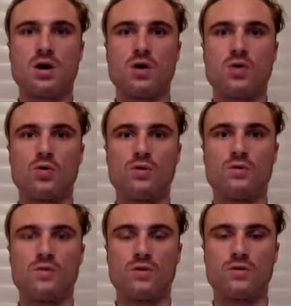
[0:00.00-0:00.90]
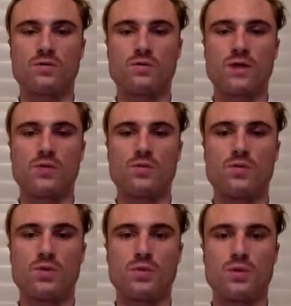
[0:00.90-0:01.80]
are all involved throughout the
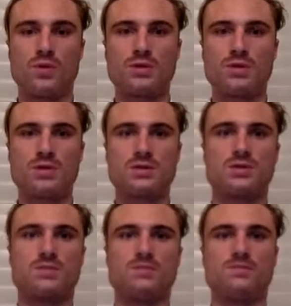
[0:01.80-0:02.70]
brewing process.